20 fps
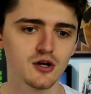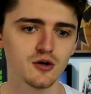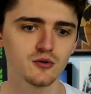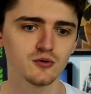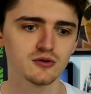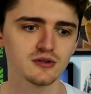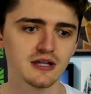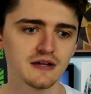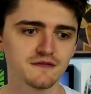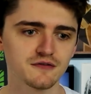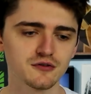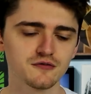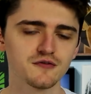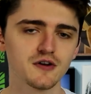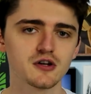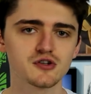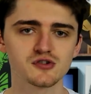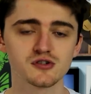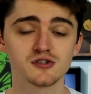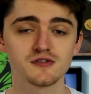know, different
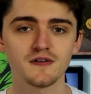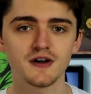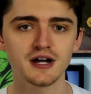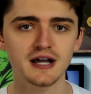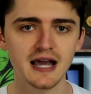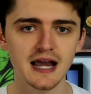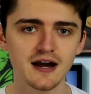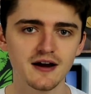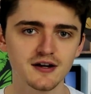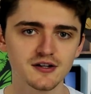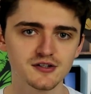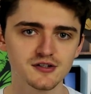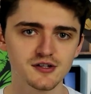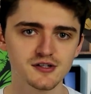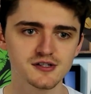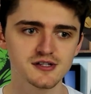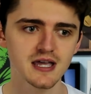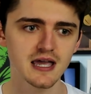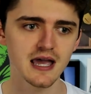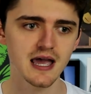versions of our
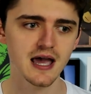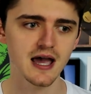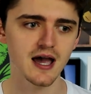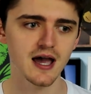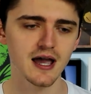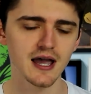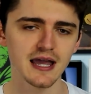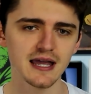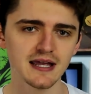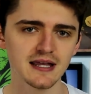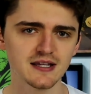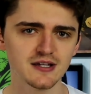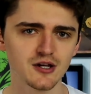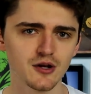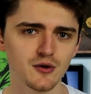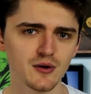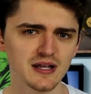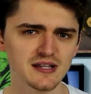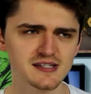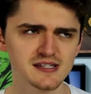characters,
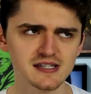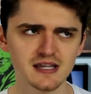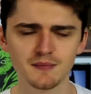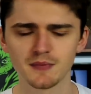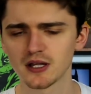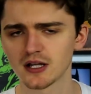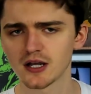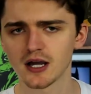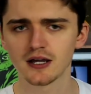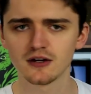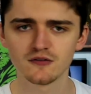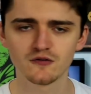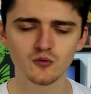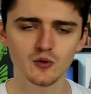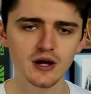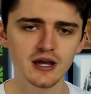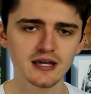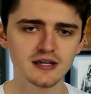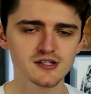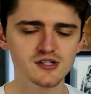in similar kind of
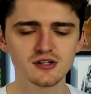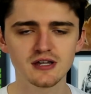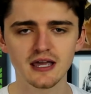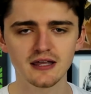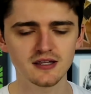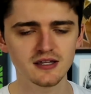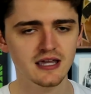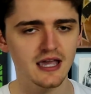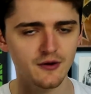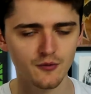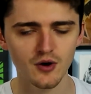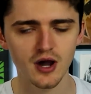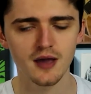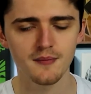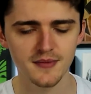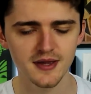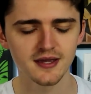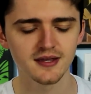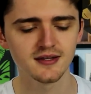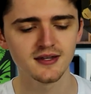ways. You get what I
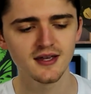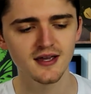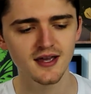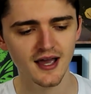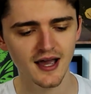mean.